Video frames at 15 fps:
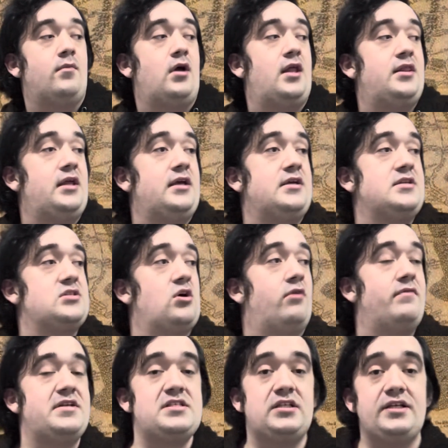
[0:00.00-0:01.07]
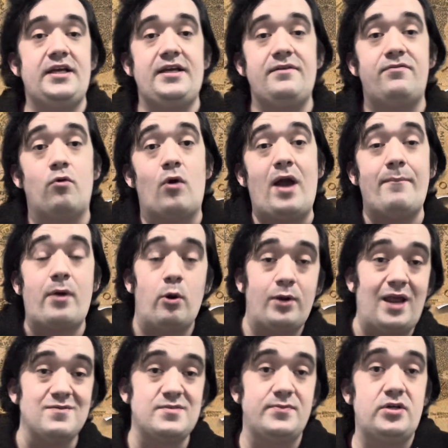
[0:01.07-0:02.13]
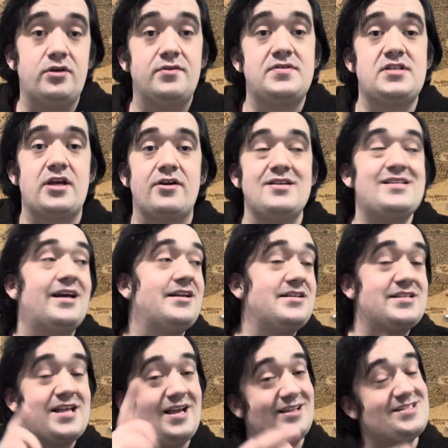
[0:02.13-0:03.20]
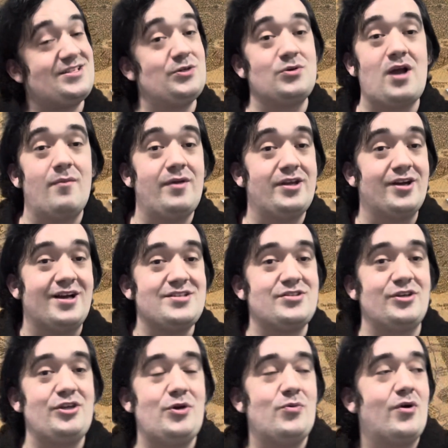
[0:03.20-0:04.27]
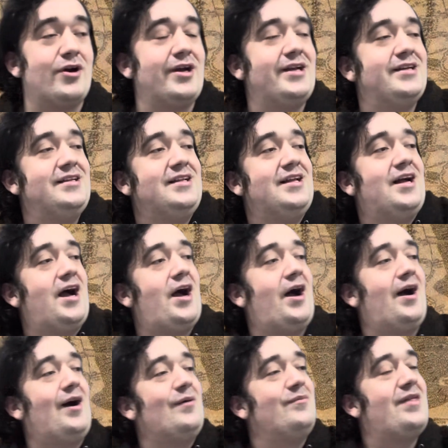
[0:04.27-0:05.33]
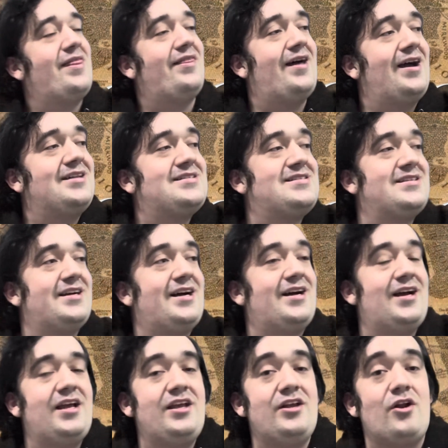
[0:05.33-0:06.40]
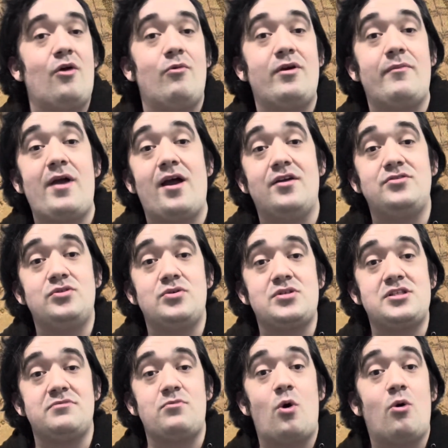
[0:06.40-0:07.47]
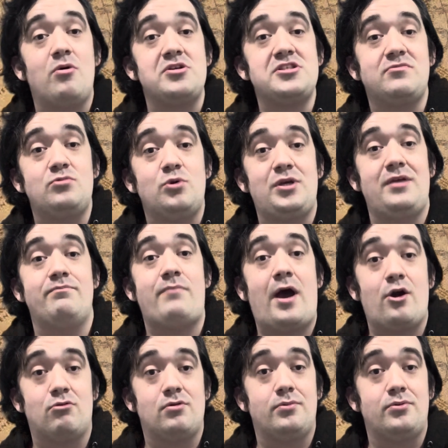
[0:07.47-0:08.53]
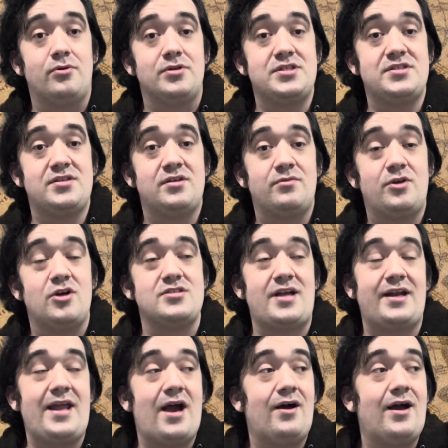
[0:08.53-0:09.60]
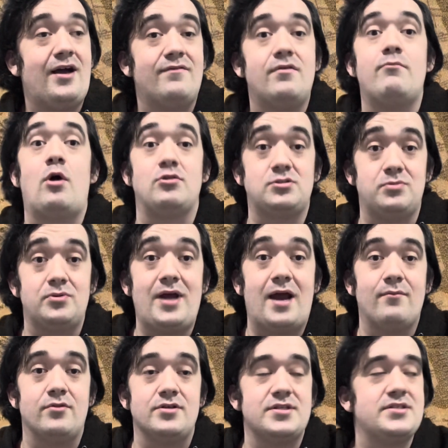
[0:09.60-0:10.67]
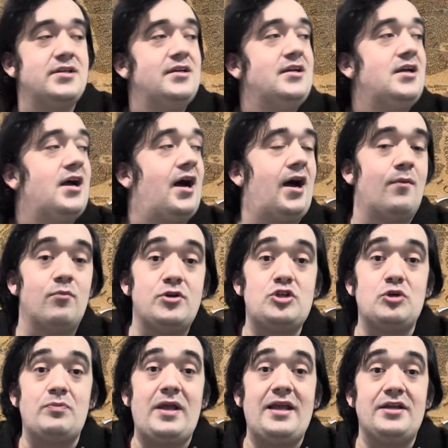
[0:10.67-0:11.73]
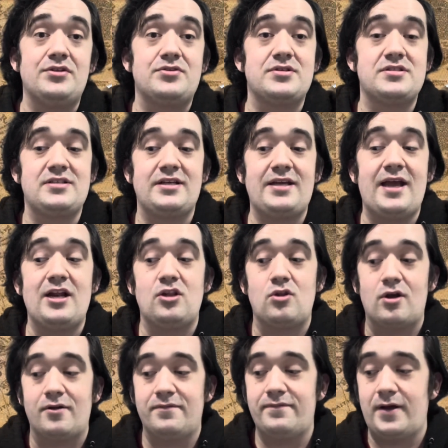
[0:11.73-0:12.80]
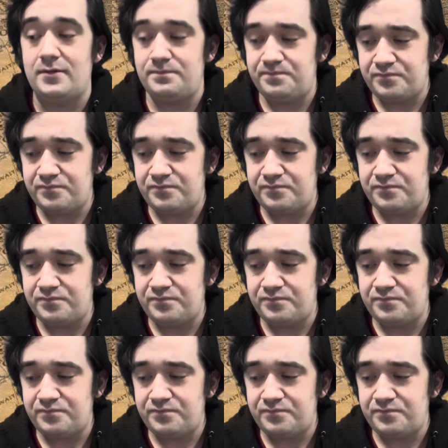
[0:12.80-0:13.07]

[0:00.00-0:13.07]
There's obviously, for our Battle Games in Middle Earth series, that is still coming, guys, don't you worry, that we'll be able to do some awesome looking battle reports, because I now have multiple cameras, which will be interesting and a lot of fun.